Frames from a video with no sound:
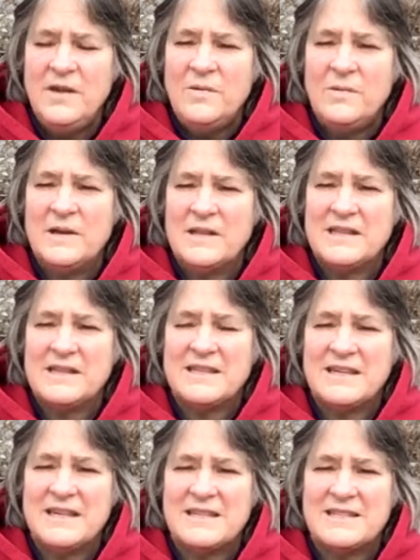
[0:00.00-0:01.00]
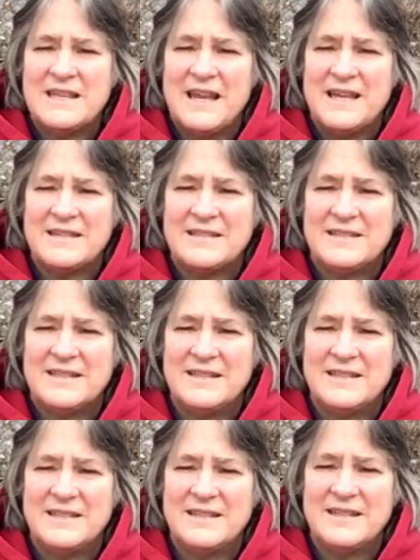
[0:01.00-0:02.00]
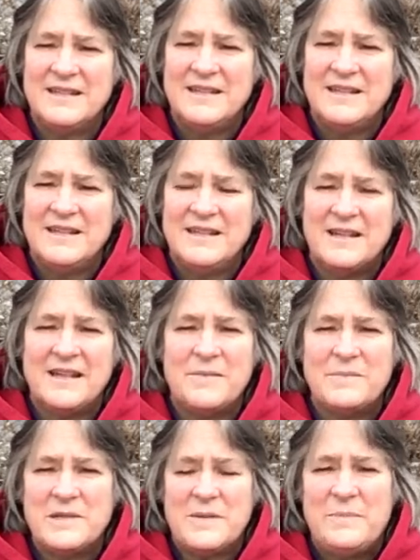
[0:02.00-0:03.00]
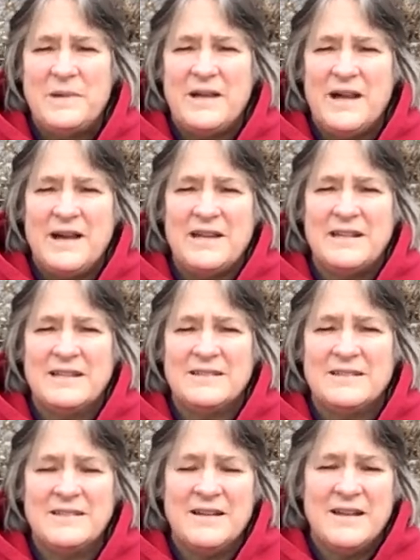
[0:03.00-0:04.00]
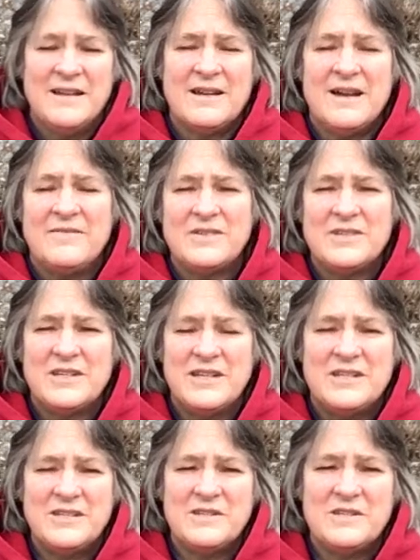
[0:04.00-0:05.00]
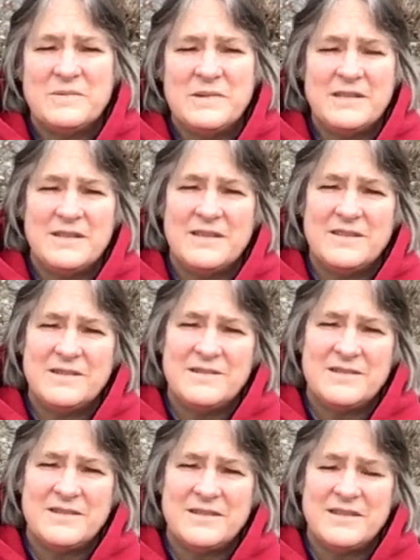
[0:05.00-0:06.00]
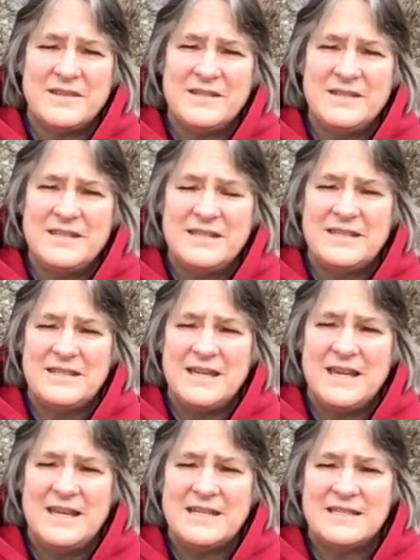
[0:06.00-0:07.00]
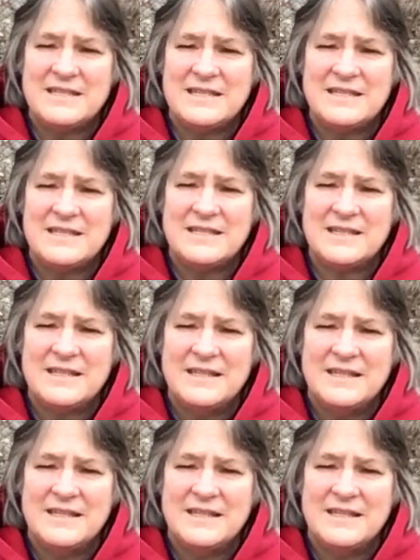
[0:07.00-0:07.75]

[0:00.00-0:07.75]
one of the things that comes up a lot in conversations with others these days is